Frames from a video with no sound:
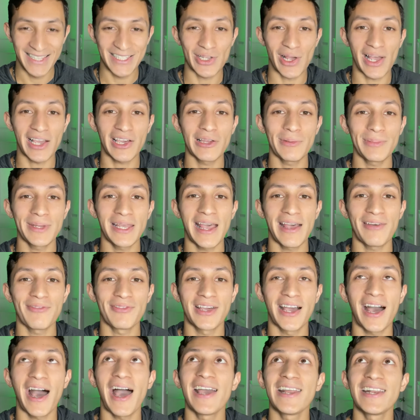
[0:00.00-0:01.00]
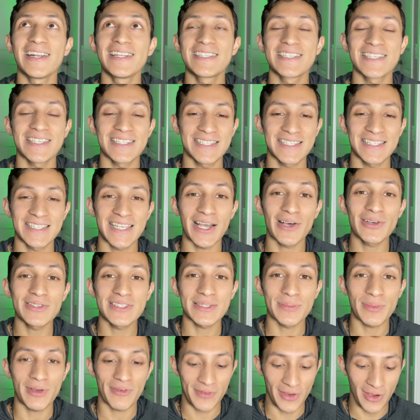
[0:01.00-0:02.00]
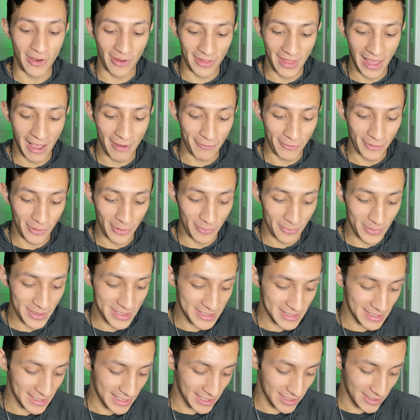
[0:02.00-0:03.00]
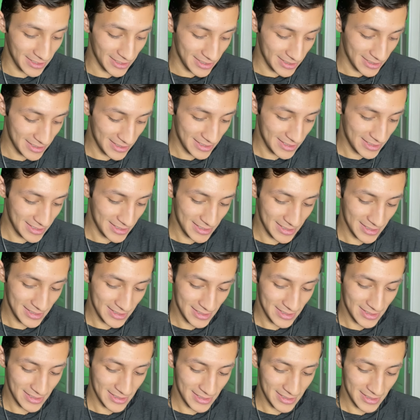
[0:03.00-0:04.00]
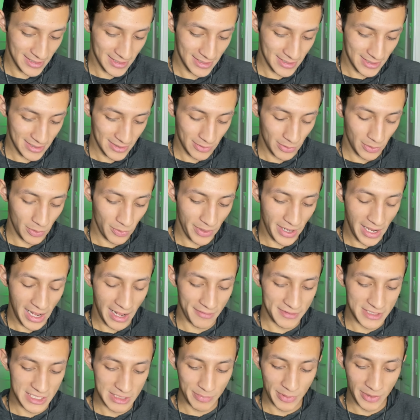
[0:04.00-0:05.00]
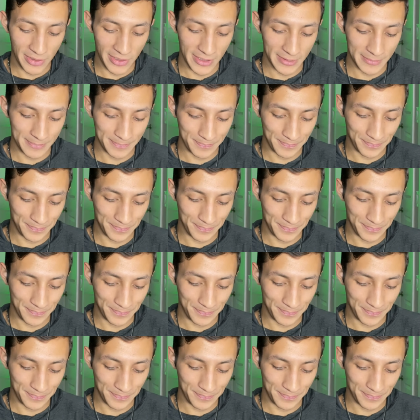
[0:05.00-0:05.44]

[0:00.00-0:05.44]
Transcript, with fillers: so I could be have guided to tell some of y'all that for a reason here. What do we have, Spirit?